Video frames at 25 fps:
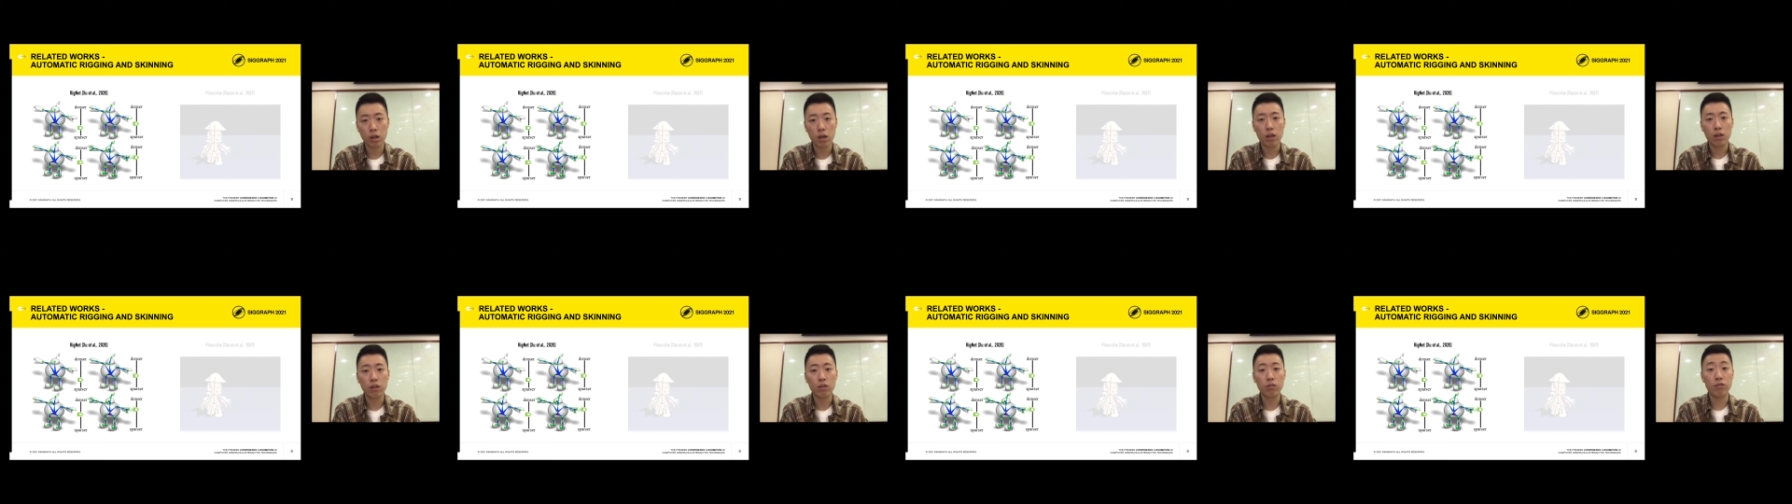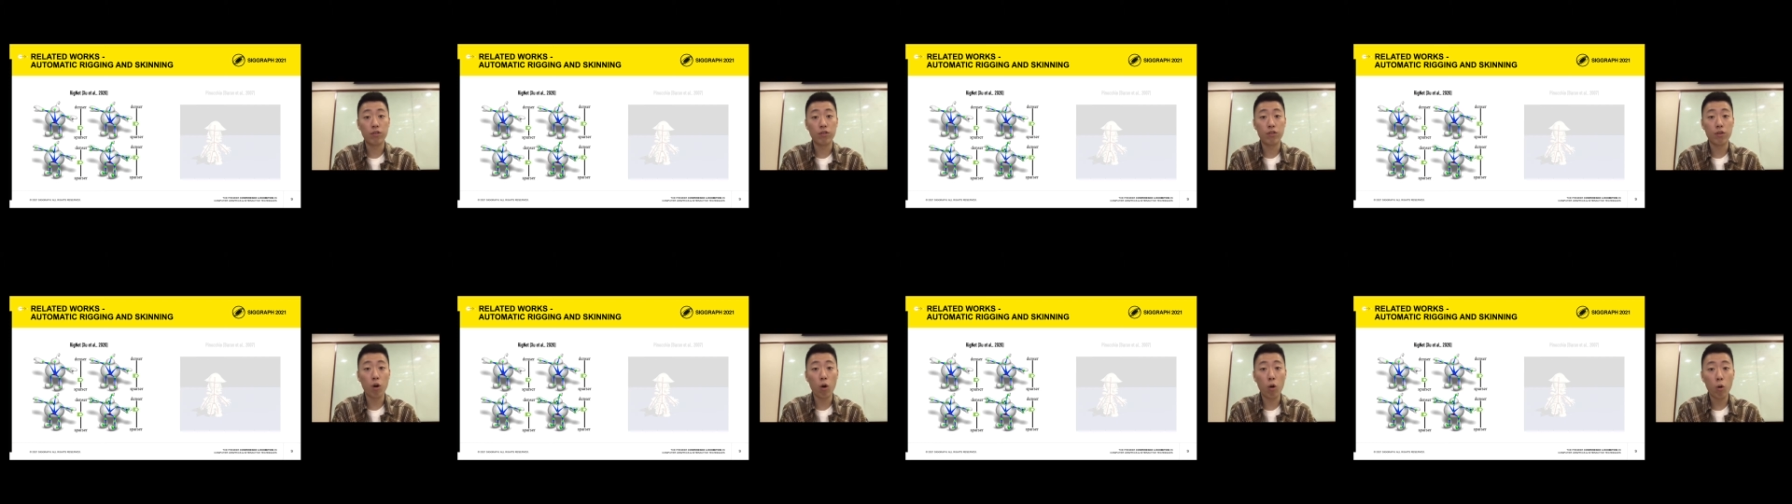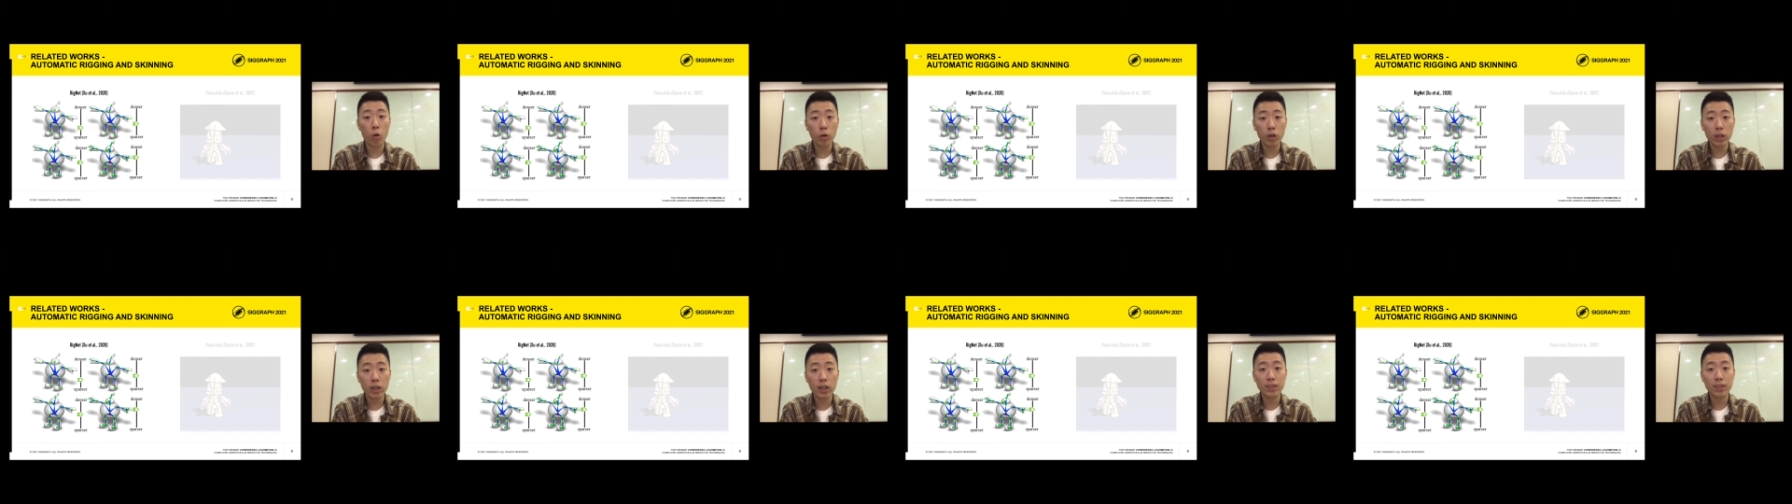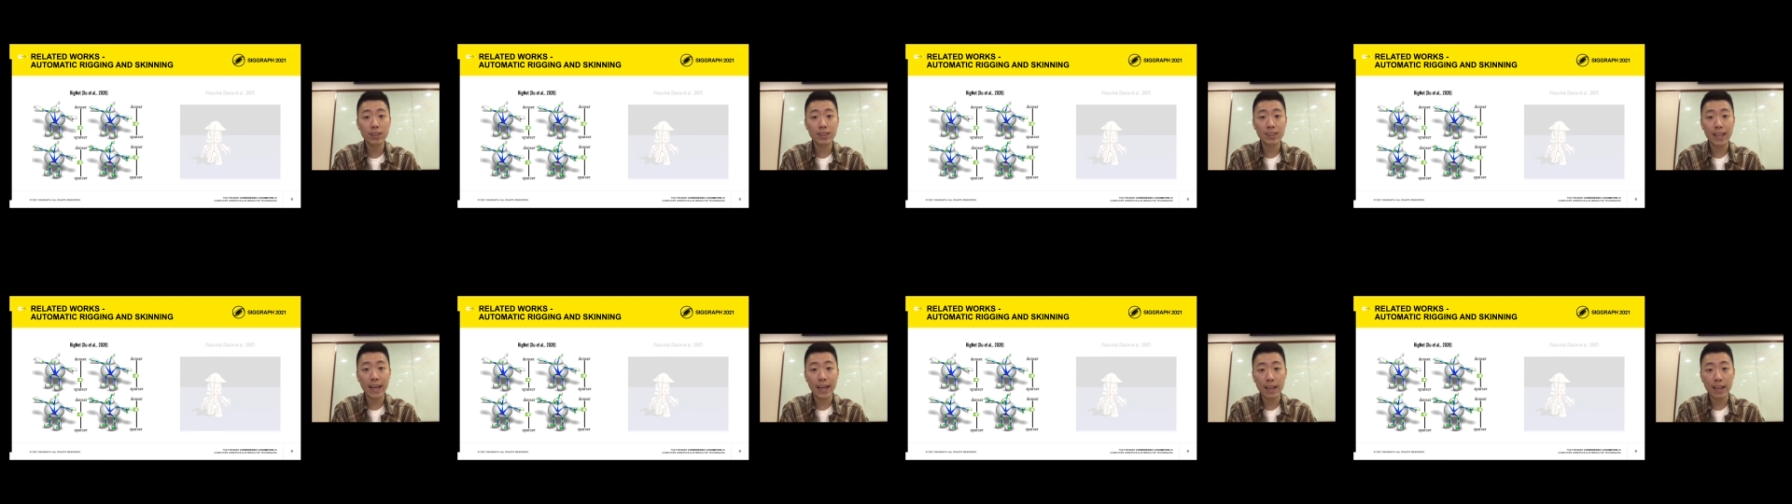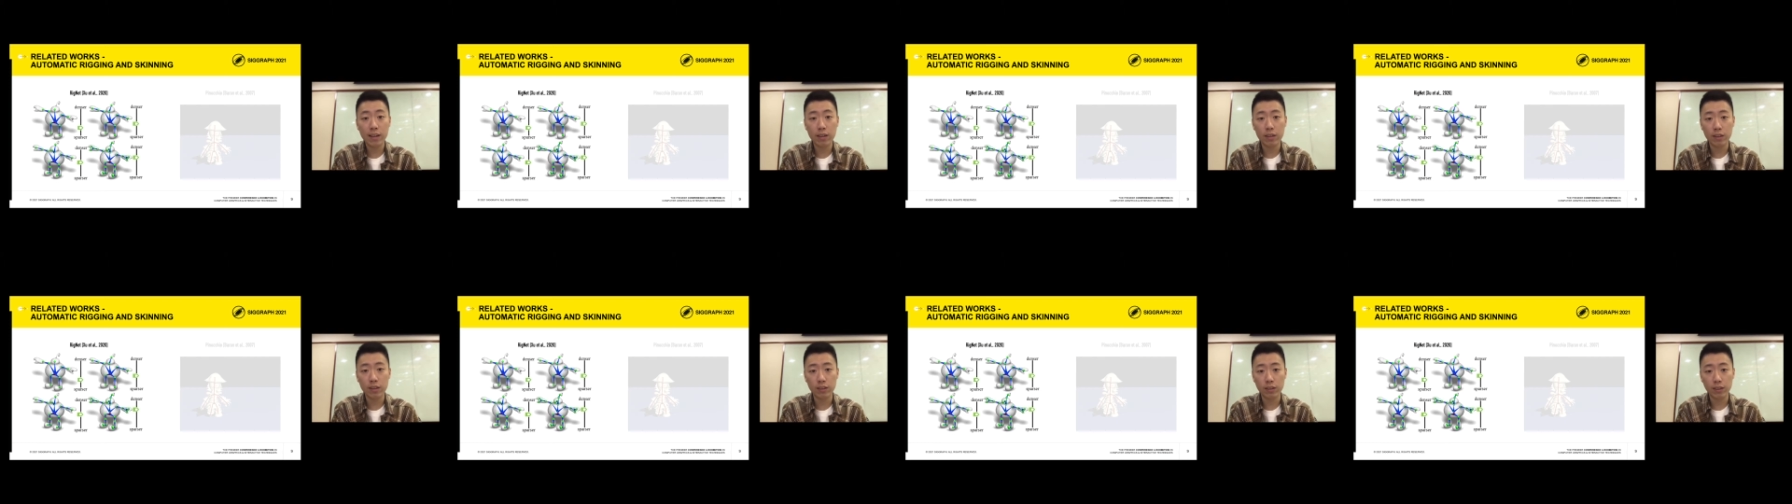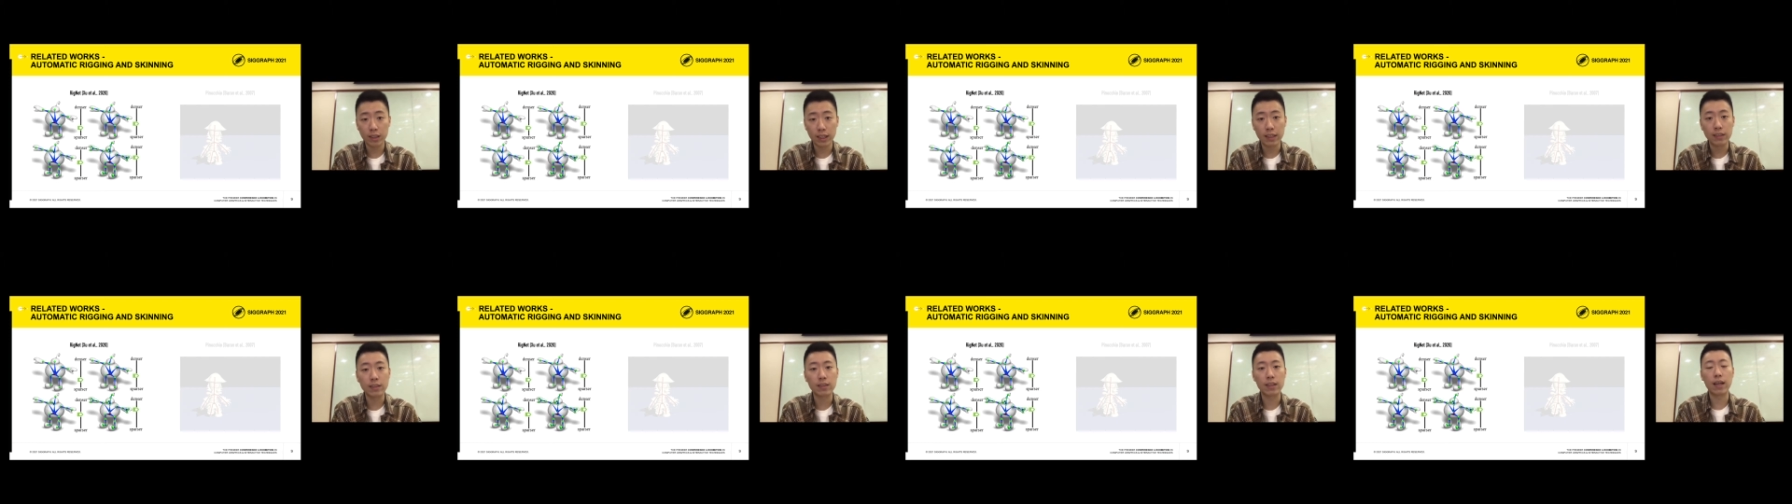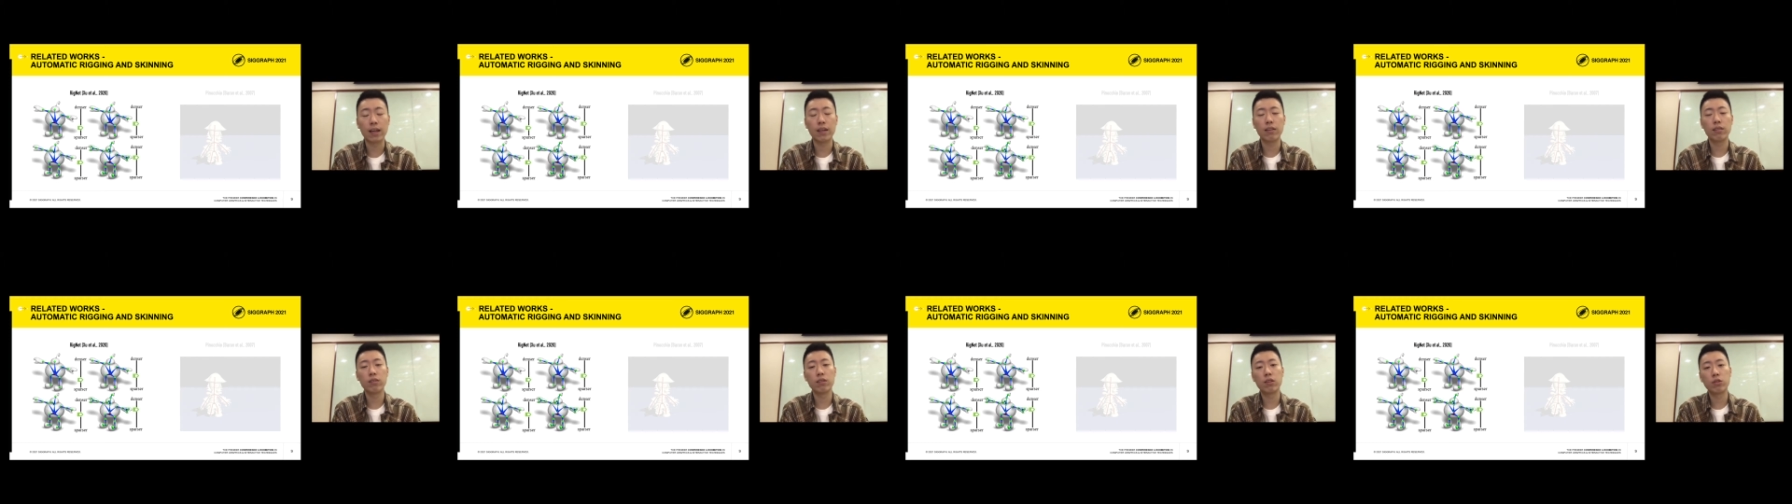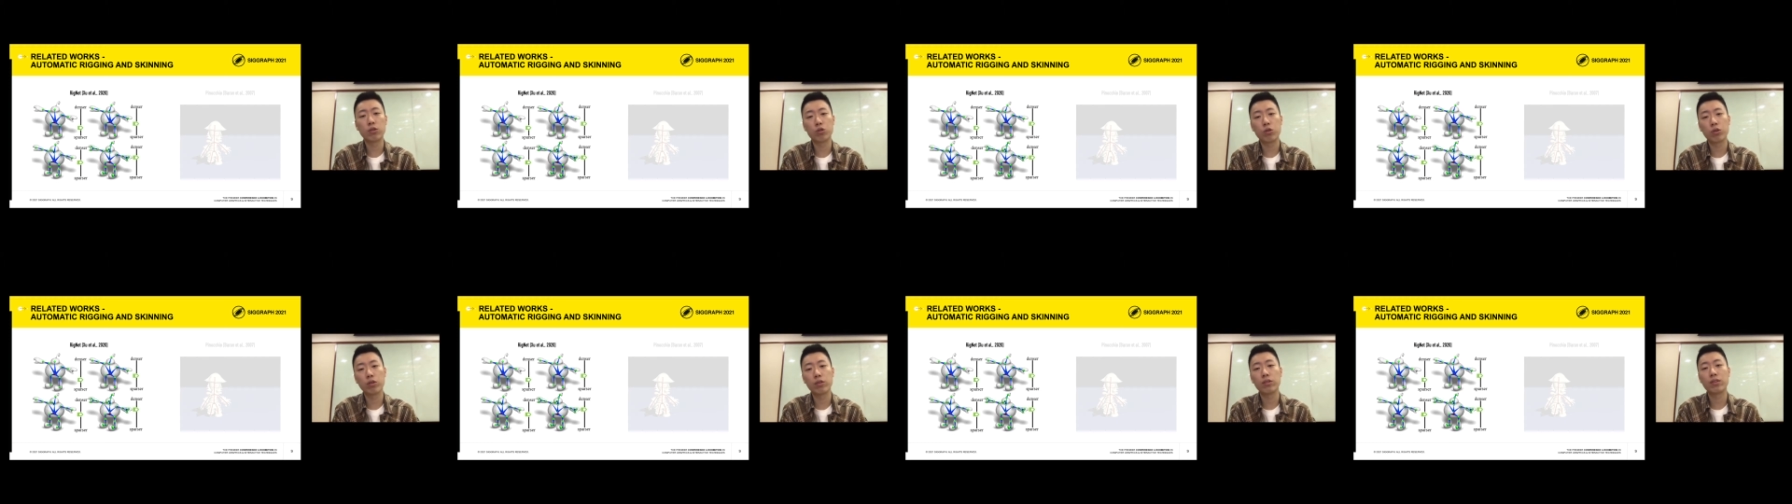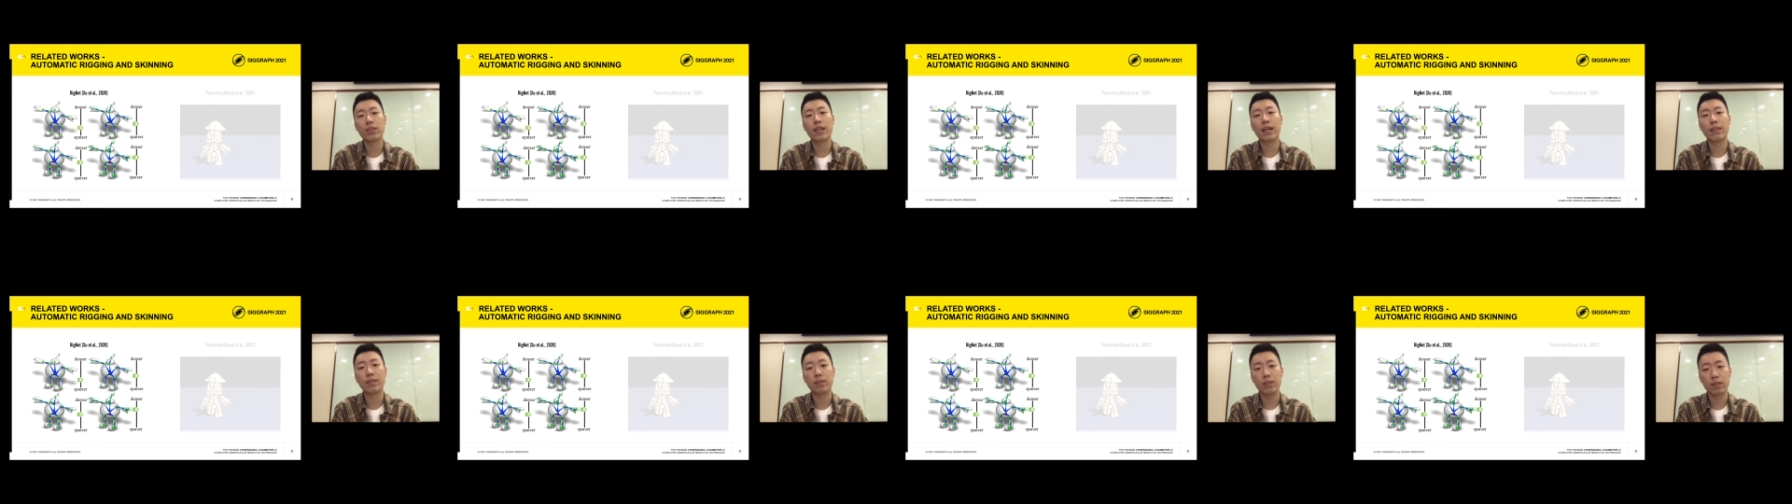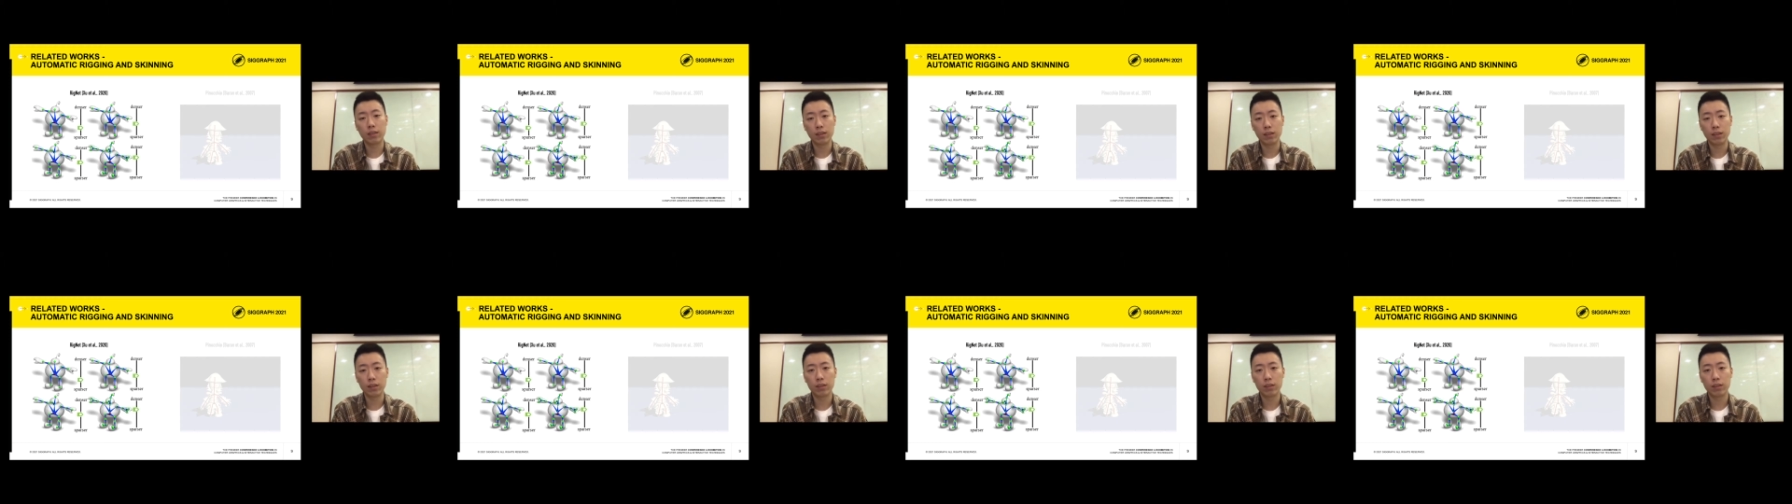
with only a scalar indicating the joint density.